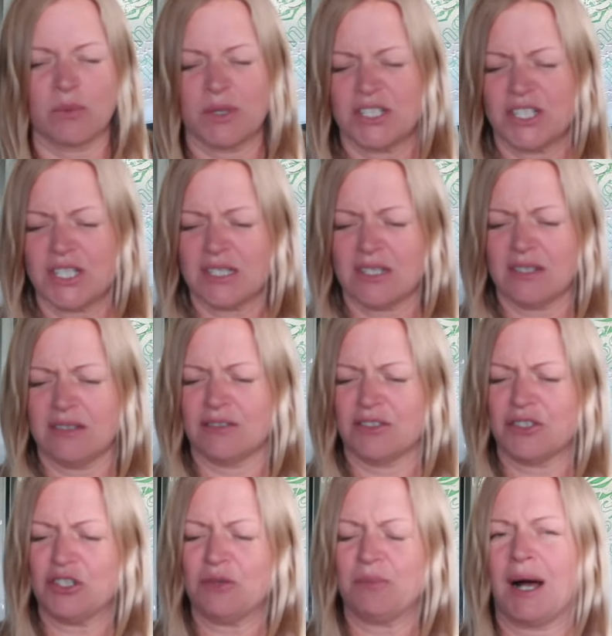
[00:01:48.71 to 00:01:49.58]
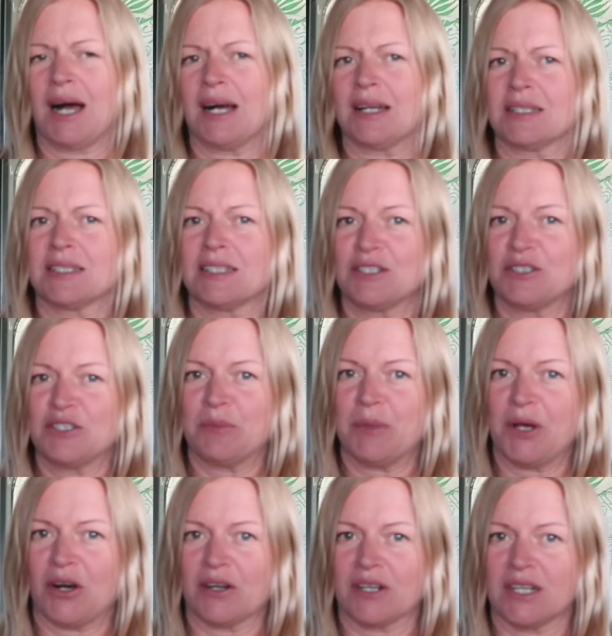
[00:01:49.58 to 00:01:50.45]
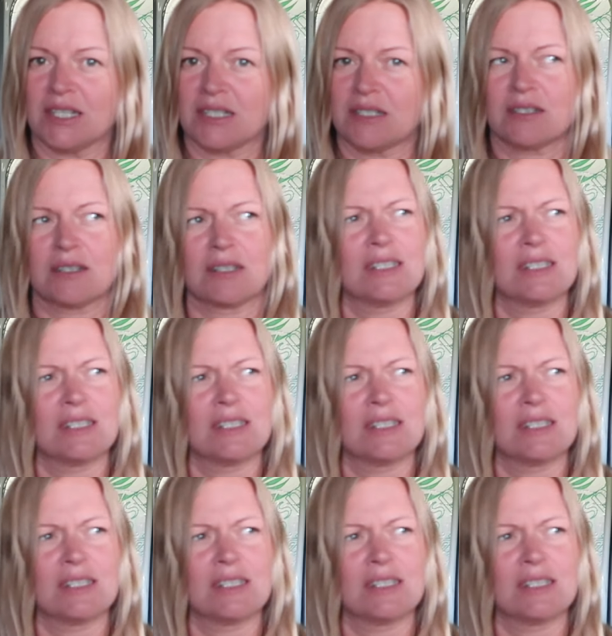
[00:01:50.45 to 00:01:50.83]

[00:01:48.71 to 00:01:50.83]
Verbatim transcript: which isn't too bad to be honest,